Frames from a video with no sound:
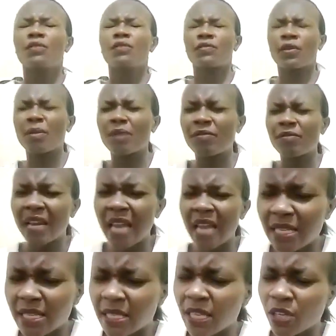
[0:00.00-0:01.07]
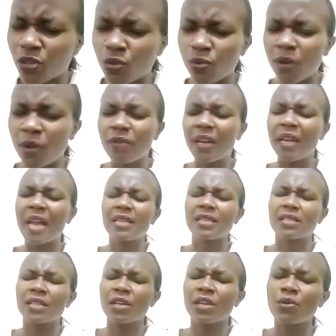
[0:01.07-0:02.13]
From everlasting to
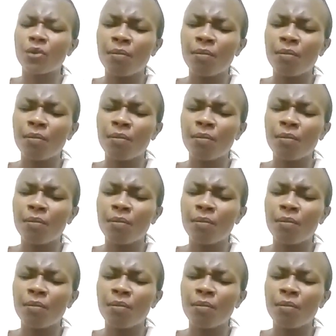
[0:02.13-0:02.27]
everlasting, you